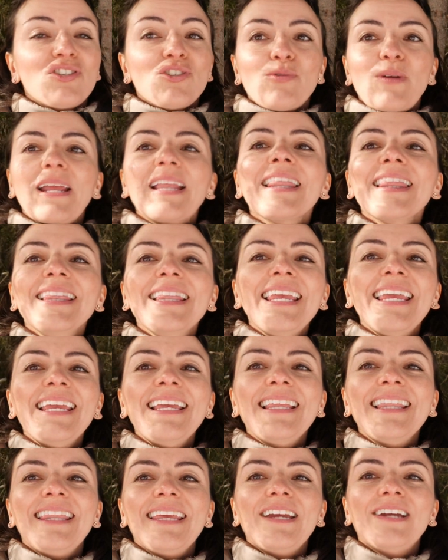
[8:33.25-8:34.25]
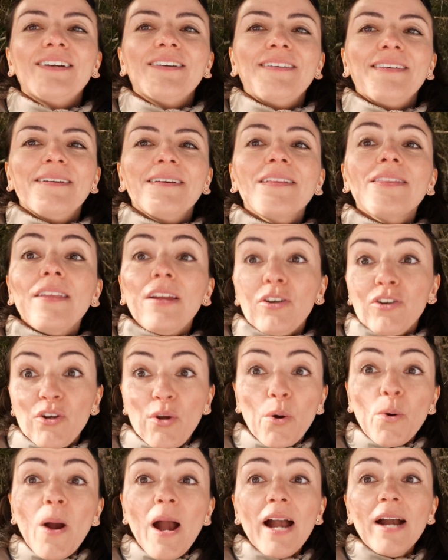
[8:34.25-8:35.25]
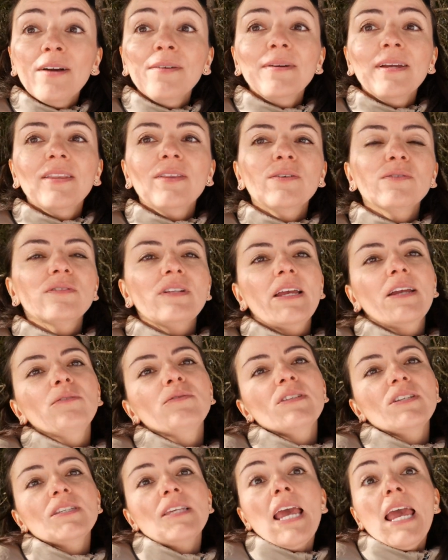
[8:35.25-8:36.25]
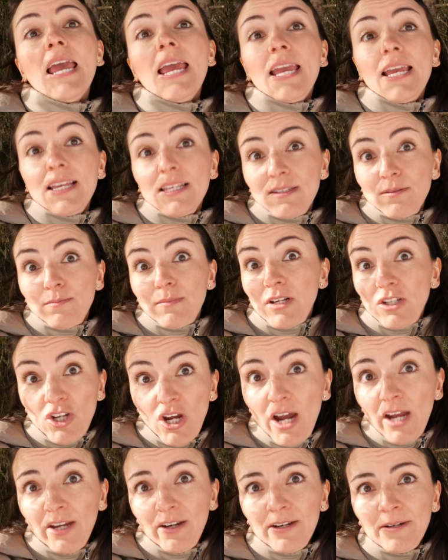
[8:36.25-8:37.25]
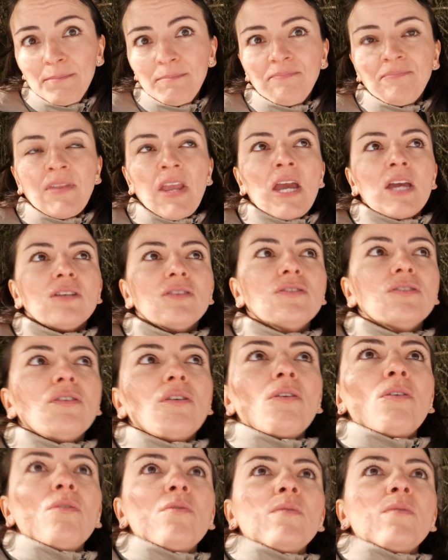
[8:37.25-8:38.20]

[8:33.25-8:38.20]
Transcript: strengthening their know-how in those languages is much higher. So